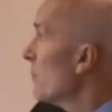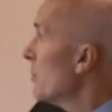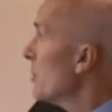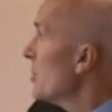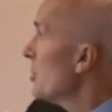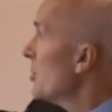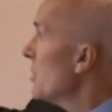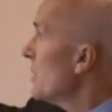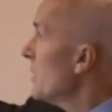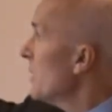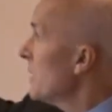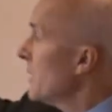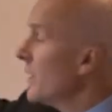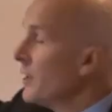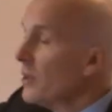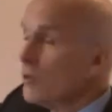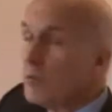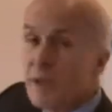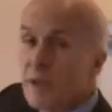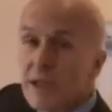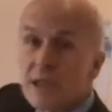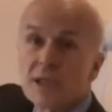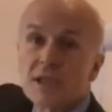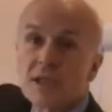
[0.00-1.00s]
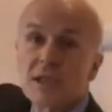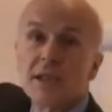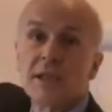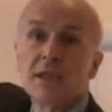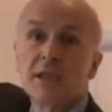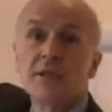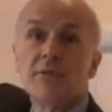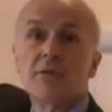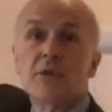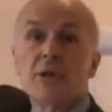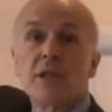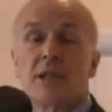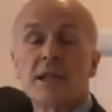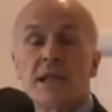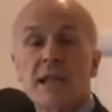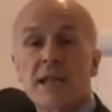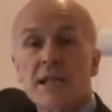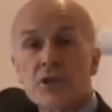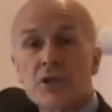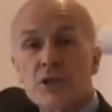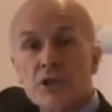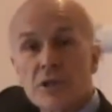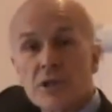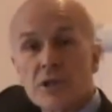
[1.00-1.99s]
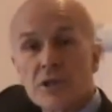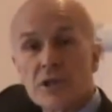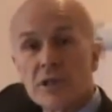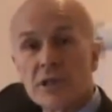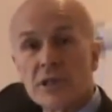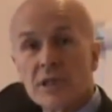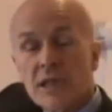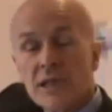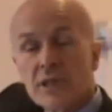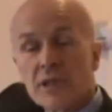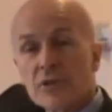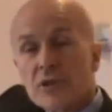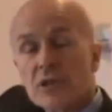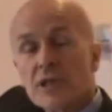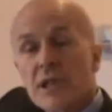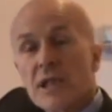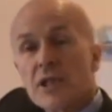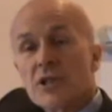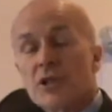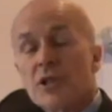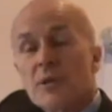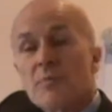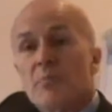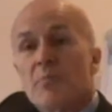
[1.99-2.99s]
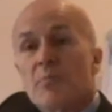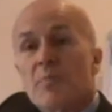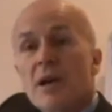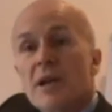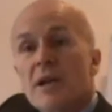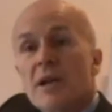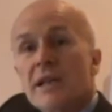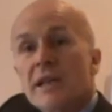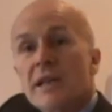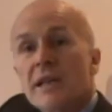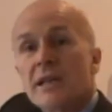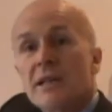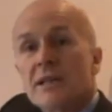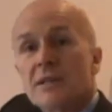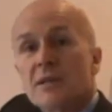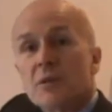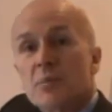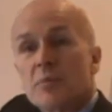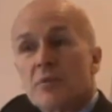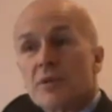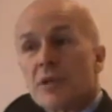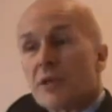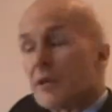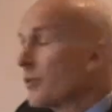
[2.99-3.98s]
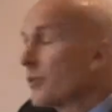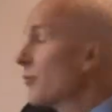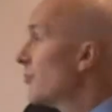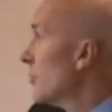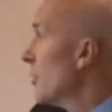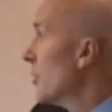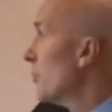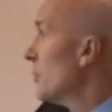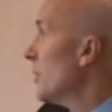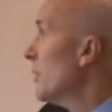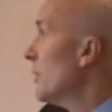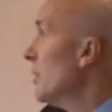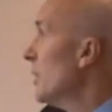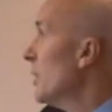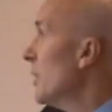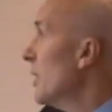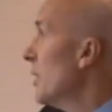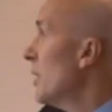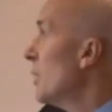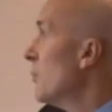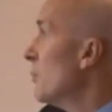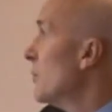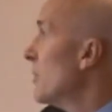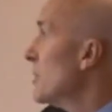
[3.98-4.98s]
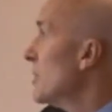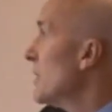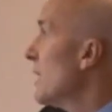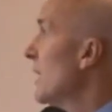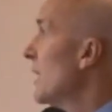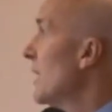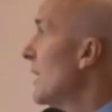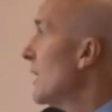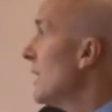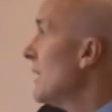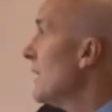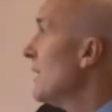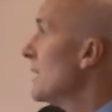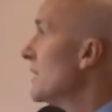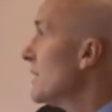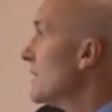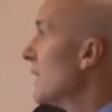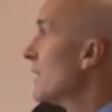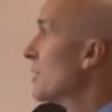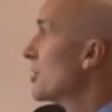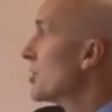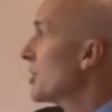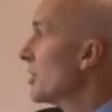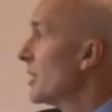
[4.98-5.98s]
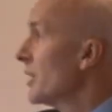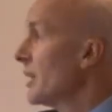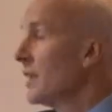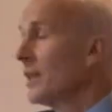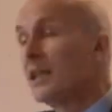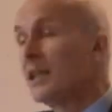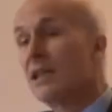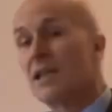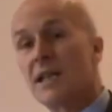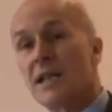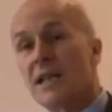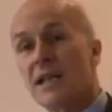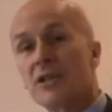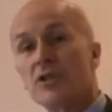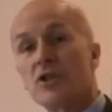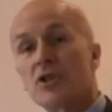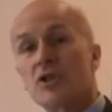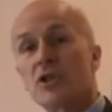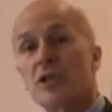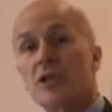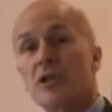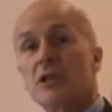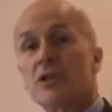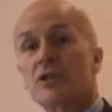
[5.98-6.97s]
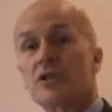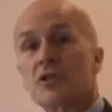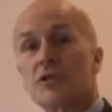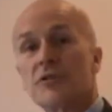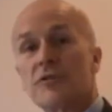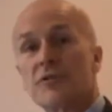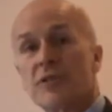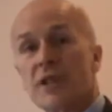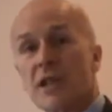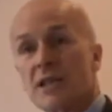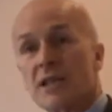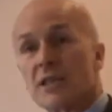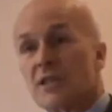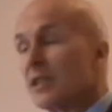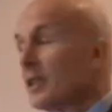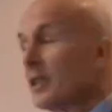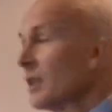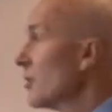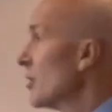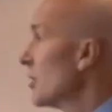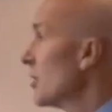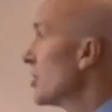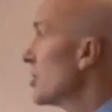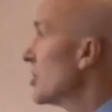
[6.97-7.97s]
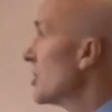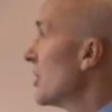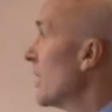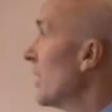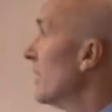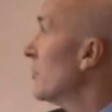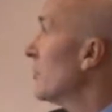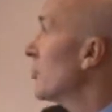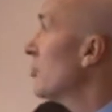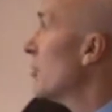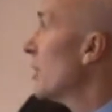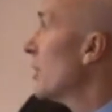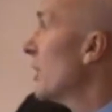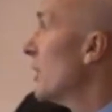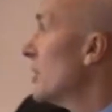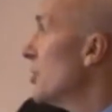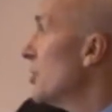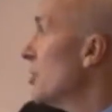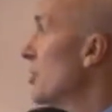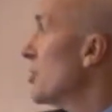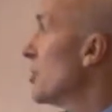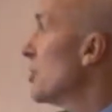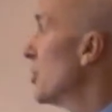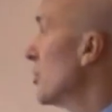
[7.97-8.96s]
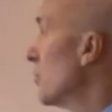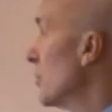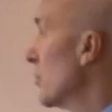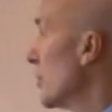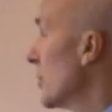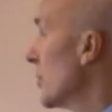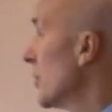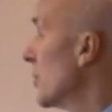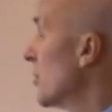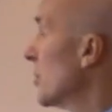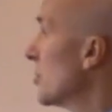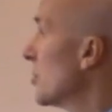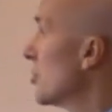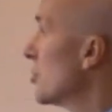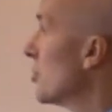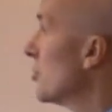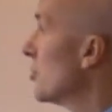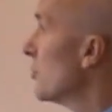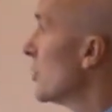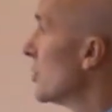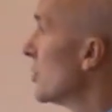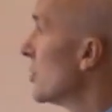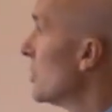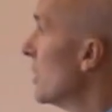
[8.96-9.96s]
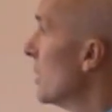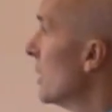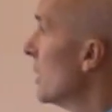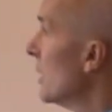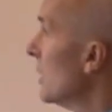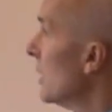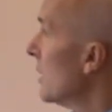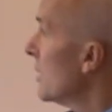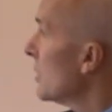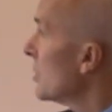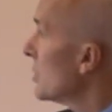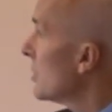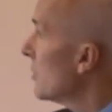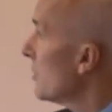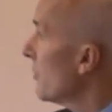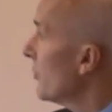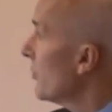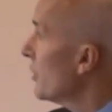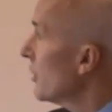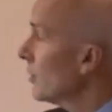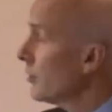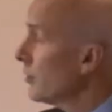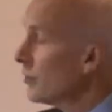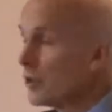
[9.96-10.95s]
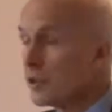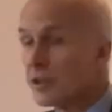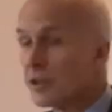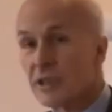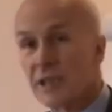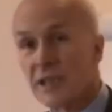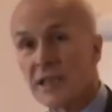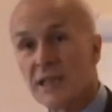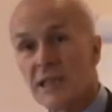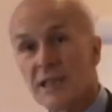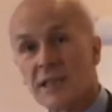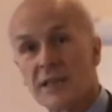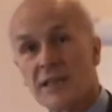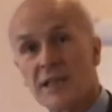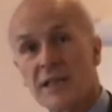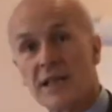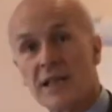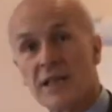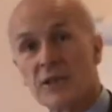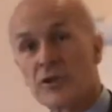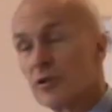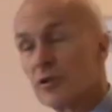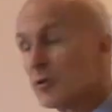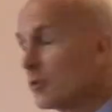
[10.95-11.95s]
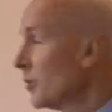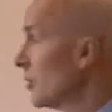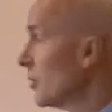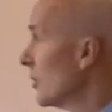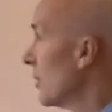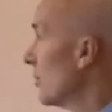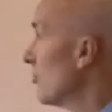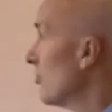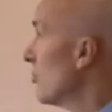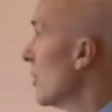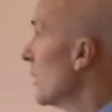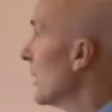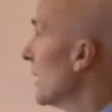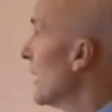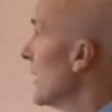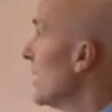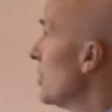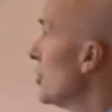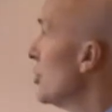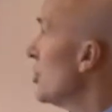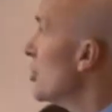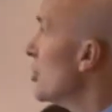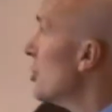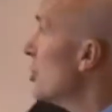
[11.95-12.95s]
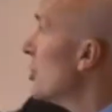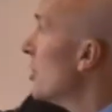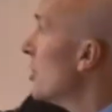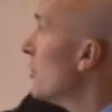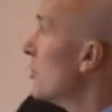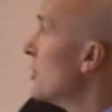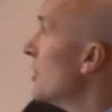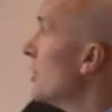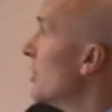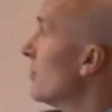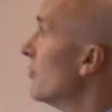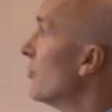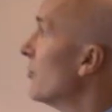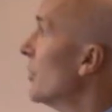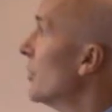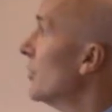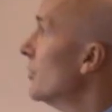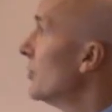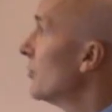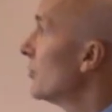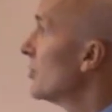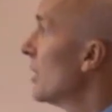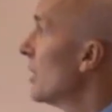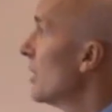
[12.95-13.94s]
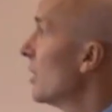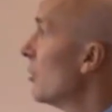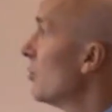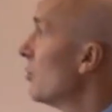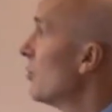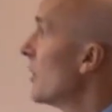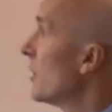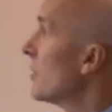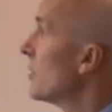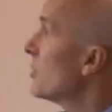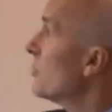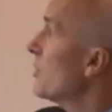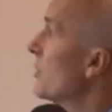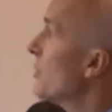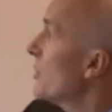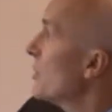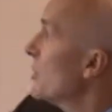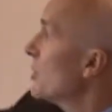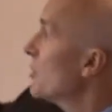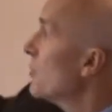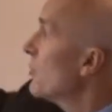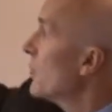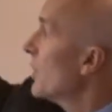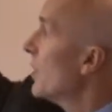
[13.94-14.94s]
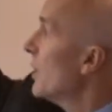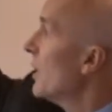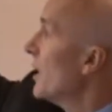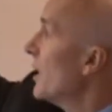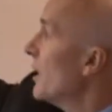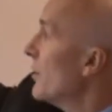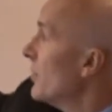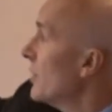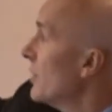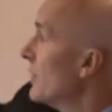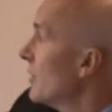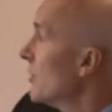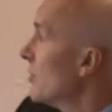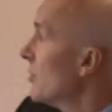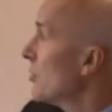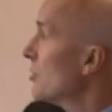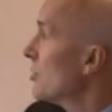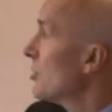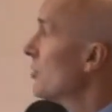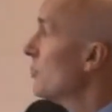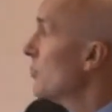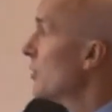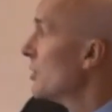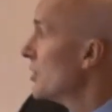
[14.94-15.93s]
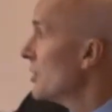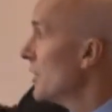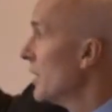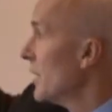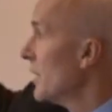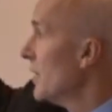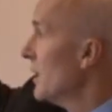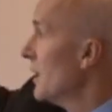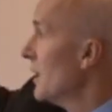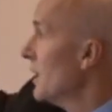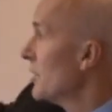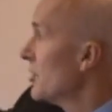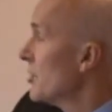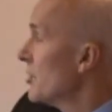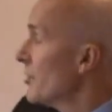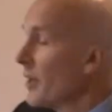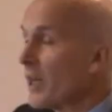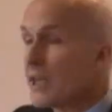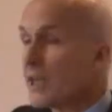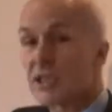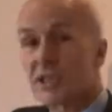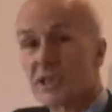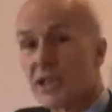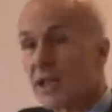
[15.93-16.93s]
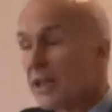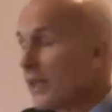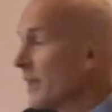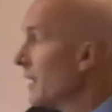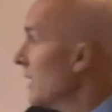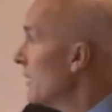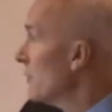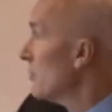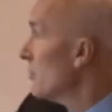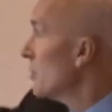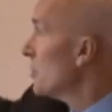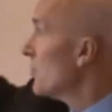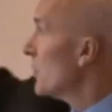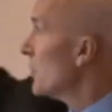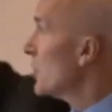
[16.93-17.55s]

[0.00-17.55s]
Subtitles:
Sitting in the wings here, you've got an agent. He doesn't actually buy the product from you, but he is actually in charge of that sales relationship with the customers. So if you look at the actual relationships involved, whereas with a supplier and customers in direct selling, it was